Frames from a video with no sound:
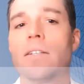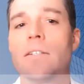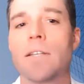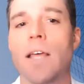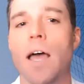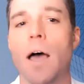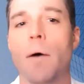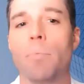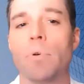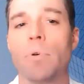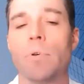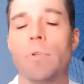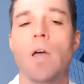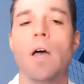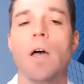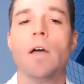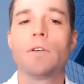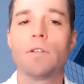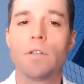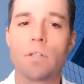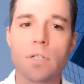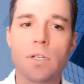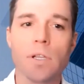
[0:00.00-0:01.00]
step.
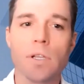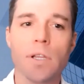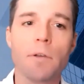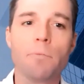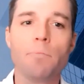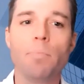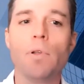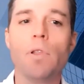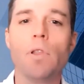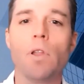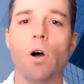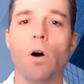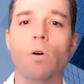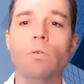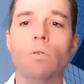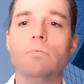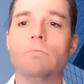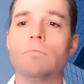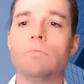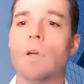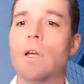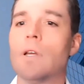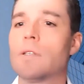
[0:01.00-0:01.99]
Just click
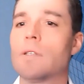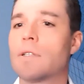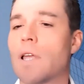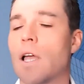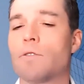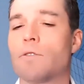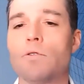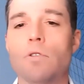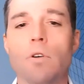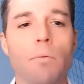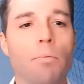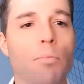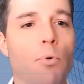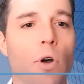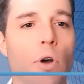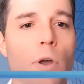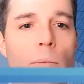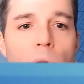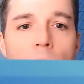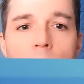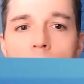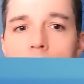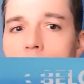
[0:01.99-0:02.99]
below, schedule an
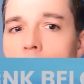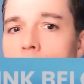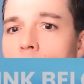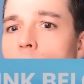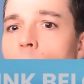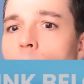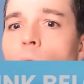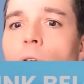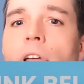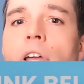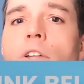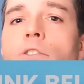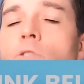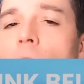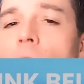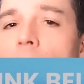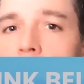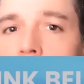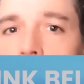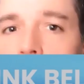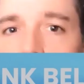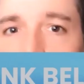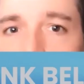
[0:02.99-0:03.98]
appointment. We'll get you
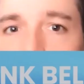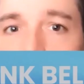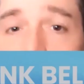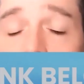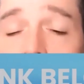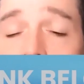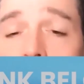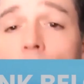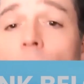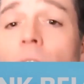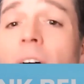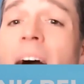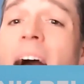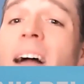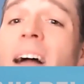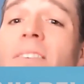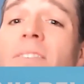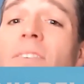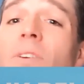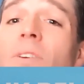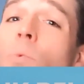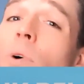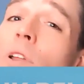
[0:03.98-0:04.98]
that information.
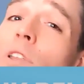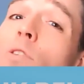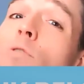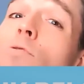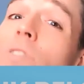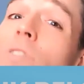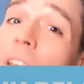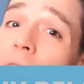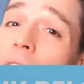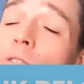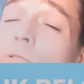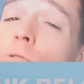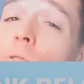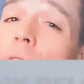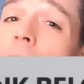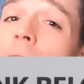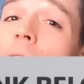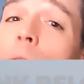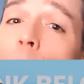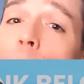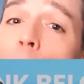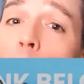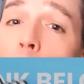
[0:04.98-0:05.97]
Actually, when you schedule
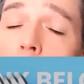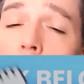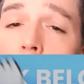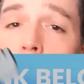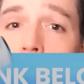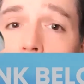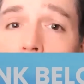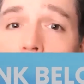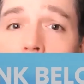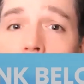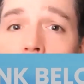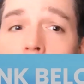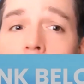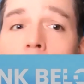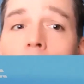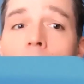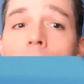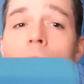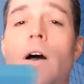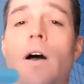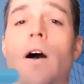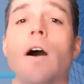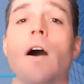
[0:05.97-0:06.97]
that appointment,
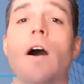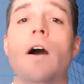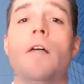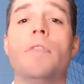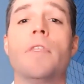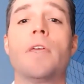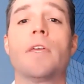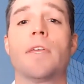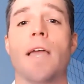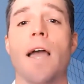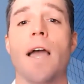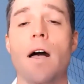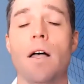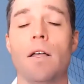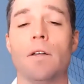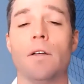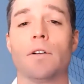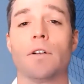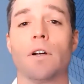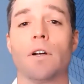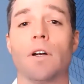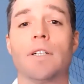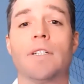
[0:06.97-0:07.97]
On the
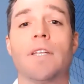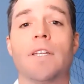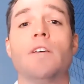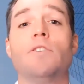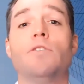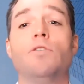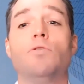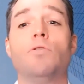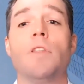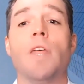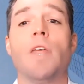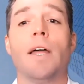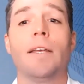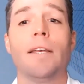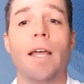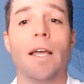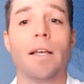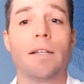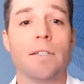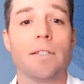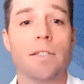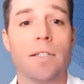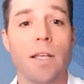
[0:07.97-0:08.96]
calendar, it takes you to that
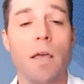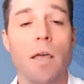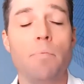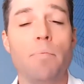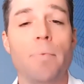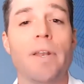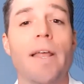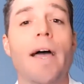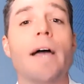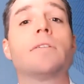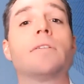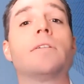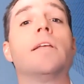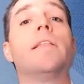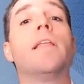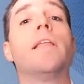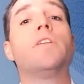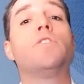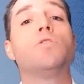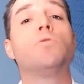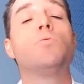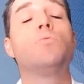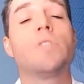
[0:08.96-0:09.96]
next step. It actually
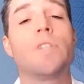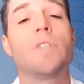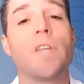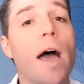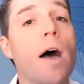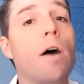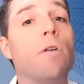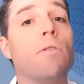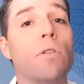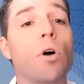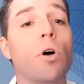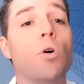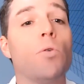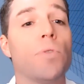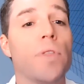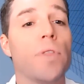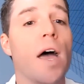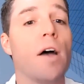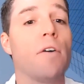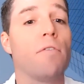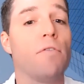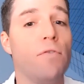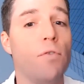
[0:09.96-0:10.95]
lets you download
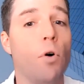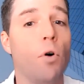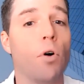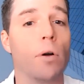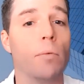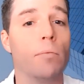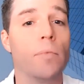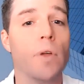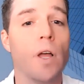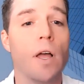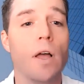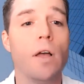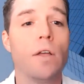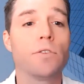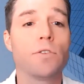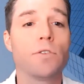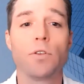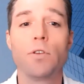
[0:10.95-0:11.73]
that form so